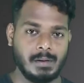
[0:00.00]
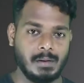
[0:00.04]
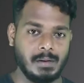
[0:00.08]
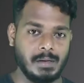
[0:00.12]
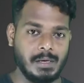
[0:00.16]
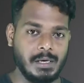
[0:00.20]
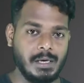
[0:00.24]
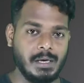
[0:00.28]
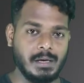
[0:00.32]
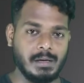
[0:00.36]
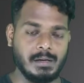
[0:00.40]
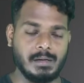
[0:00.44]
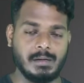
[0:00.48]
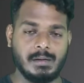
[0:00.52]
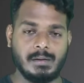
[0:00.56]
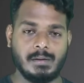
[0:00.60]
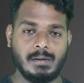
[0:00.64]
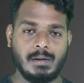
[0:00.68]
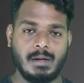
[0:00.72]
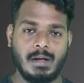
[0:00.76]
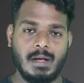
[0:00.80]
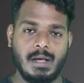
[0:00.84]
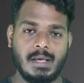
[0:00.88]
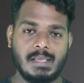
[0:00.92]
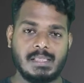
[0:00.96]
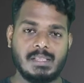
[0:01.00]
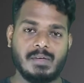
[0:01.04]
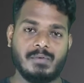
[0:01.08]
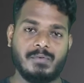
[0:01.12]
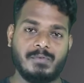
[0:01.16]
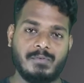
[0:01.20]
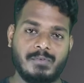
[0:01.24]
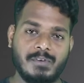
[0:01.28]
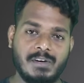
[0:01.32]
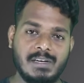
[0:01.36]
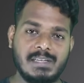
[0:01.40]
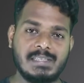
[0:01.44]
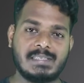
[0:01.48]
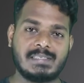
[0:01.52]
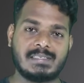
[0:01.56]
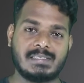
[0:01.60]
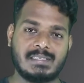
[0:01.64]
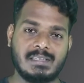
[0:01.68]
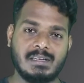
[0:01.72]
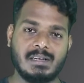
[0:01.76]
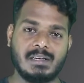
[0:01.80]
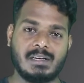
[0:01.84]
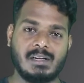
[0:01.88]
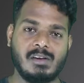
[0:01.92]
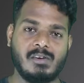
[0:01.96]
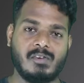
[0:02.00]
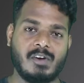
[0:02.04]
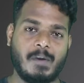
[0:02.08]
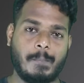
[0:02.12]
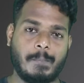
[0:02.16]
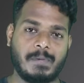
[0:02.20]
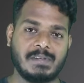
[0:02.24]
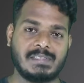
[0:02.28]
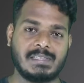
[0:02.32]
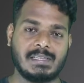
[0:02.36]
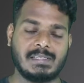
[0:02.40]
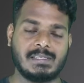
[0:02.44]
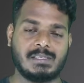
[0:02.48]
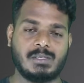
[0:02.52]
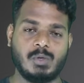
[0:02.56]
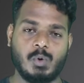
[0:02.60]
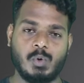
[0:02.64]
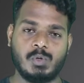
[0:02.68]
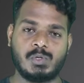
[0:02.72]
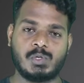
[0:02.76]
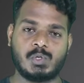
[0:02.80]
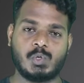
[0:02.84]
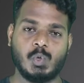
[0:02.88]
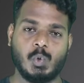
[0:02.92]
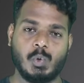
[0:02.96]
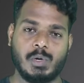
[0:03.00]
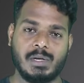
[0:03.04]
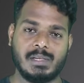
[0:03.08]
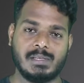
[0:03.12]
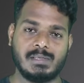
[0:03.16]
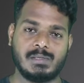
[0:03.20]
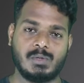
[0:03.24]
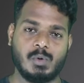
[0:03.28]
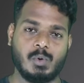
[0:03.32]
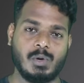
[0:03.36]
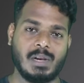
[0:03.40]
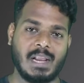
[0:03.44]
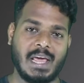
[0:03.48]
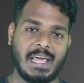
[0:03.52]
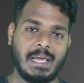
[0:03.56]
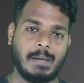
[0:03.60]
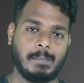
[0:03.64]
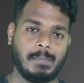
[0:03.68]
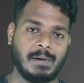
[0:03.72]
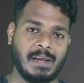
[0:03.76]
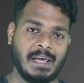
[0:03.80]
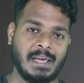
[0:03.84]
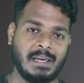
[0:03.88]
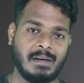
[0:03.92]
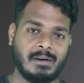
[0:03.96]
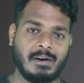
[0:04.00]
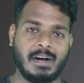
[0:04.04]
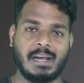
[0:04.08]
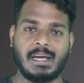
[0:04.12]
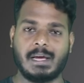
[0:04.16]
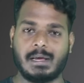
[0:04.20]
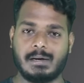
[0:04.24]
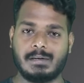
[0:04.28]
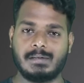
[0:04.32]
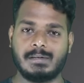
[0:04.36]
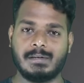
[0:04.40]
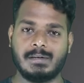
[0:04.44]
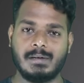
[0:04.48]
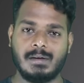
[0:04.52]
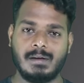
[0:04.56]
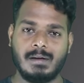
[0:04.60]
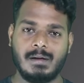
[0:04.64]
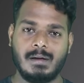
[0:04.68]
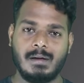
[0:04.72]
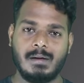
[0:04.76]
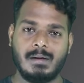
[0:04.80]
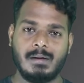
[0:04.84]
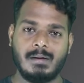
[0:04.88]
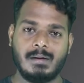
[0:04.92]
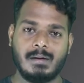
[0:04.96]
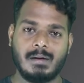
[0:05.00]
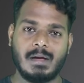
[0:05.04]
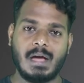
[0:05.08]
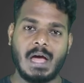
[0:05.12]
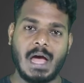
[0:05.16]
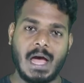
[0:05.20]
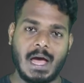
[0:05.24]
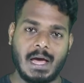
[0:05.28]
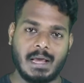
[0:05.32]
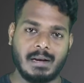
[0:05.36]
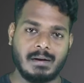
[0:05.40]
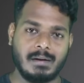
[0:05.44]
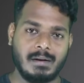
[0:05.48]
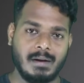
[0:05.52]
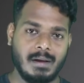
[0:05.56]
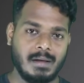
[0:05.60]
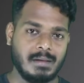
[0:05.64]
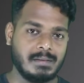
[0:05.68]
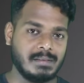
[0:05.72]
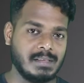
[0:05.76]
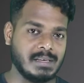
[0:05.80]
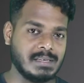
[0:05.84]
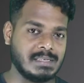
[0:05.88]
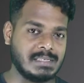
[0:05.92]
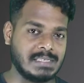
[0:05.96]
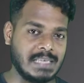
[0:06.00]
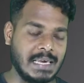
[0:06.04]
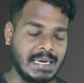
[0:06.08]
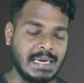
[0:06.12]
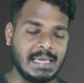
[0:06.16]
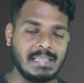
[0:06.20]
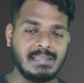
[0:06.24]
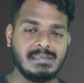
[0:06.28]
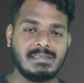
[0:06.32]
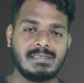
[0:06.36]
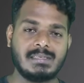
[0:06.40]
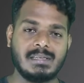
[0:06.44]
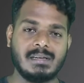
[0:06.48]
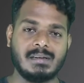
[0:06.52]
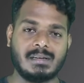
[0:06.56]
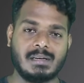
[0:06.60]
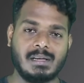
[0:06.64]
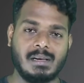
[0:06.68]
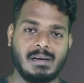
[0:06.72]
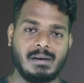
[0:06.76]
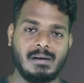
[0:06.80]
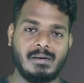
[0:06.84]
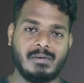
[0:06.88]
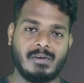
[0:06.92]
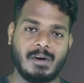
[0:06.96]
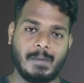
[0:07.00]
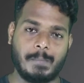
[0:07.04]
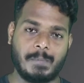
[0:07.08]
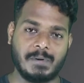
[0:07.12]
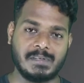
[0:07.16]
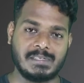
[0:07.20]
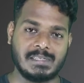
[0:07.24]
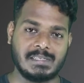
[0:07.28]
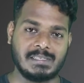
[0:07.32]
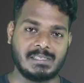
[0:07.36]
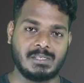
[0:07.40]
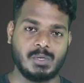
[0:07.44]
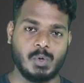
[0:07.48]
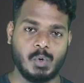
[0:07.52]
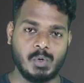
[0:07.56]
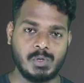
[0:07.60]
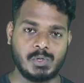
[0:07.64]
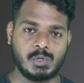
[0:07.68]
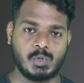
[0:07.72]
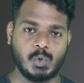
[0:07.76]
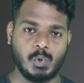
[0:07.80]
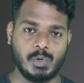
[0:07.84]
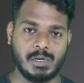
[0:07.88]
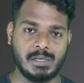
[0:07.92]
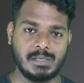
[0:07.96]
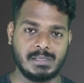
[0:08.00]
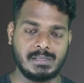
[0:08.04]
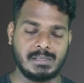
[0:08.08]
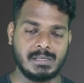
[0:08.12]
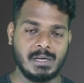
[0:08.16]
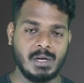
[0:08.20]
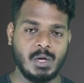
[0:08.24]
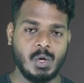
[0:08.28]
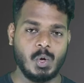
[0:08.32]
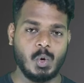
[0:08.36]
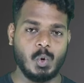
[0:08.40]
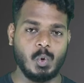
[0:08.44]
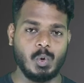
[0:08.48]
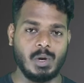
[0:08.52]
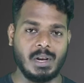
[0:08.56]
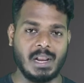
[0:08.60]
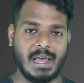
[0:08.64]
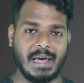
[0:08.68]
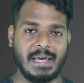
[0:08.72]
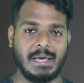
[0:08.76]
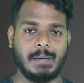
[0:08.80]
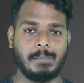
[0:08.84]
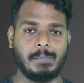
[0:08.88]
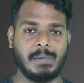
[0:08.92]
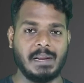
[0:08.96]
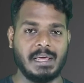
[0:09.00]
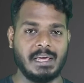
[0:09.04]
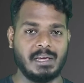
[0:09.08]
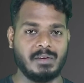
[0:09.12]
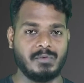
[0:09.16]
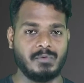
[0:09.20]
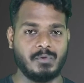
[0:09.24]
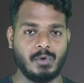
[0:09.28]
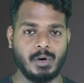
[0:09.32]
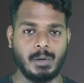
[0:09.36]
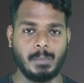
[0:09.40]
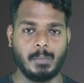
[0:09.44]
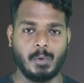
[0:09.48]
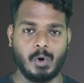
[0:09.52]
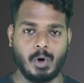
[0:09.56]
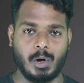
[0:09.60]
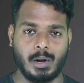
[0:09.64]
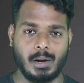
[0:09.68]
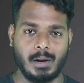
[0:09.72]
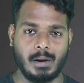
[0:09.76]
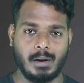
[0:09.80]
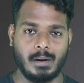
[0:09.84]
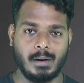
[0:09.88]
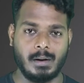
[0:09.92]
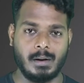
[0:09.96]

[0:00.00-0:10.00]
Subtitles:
Here the first circle represents those students who like playing cricket and the second circle represents those students who like playing football.